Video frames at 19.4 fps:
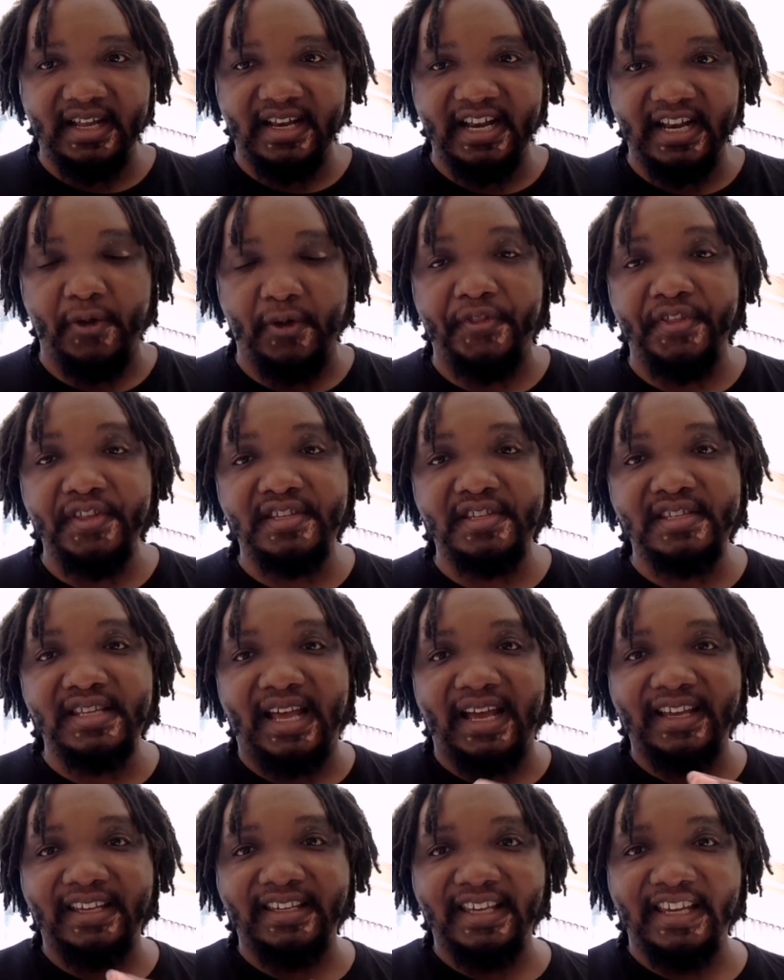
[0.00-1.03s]
Now this
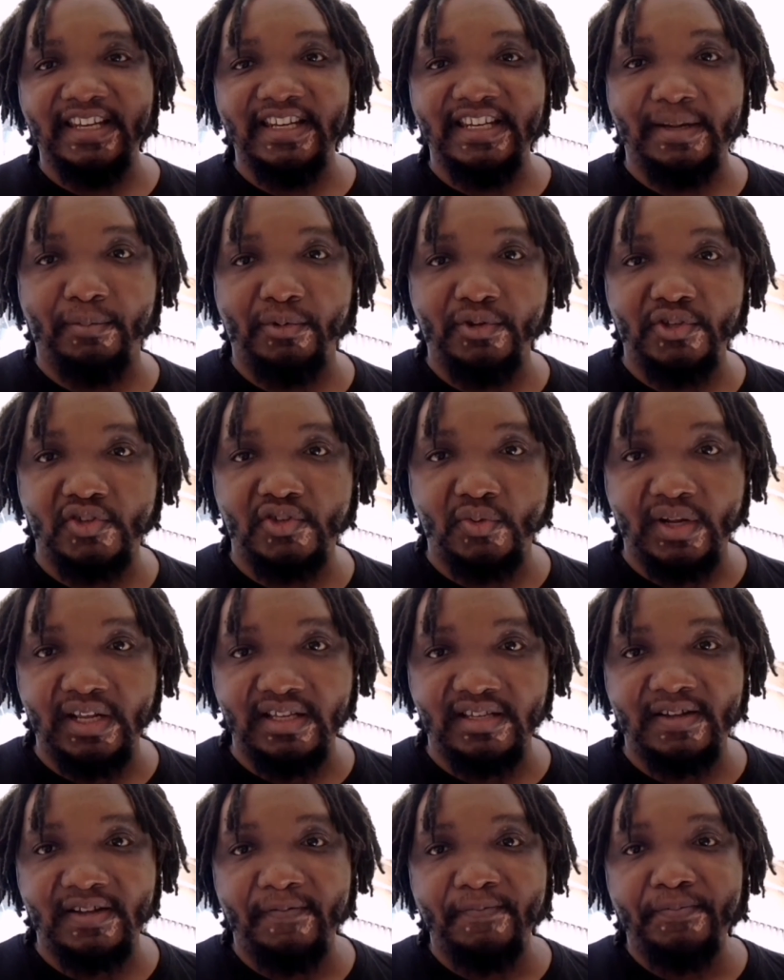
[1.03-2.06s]
again
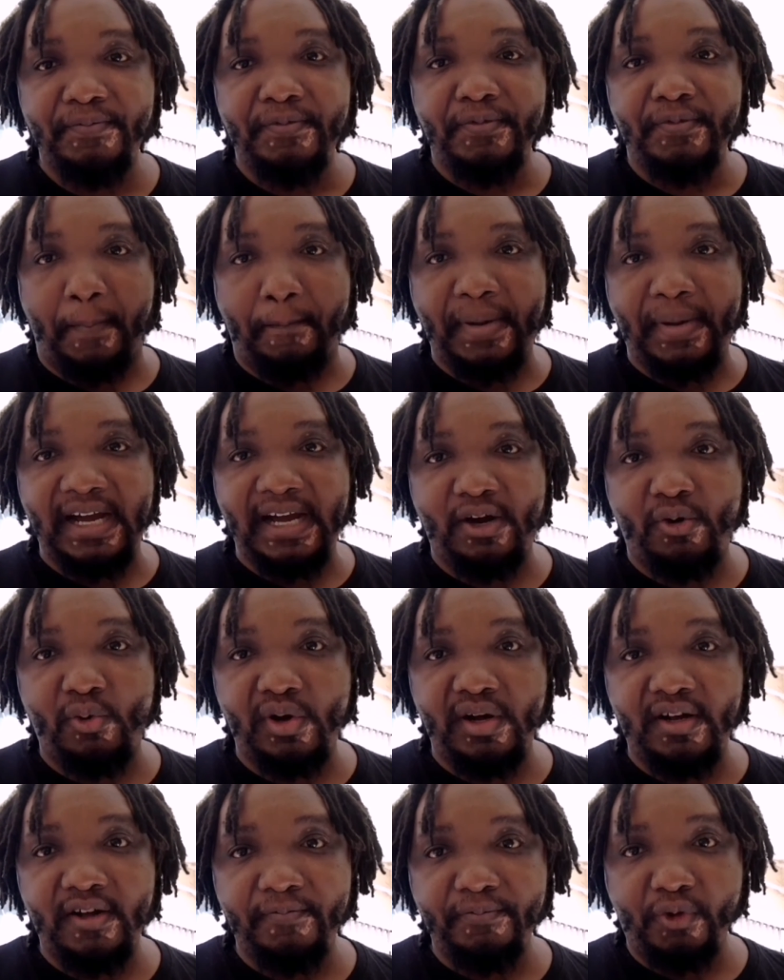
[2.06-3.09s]
demonstrates the
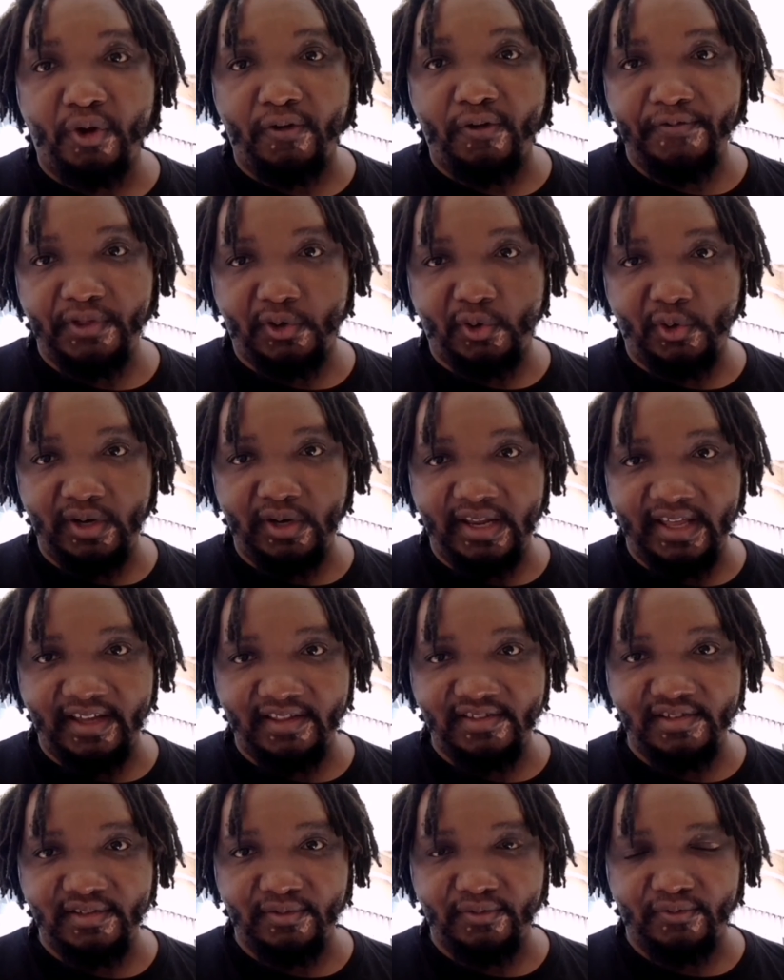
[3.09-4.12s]
power of the
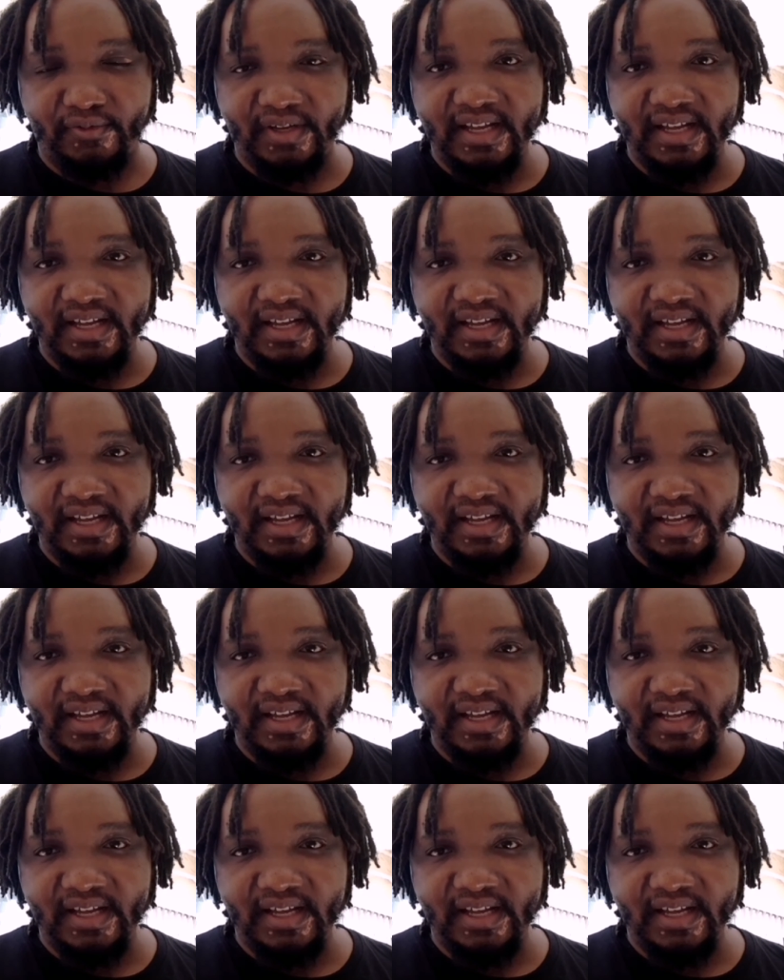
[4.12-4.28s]
collective.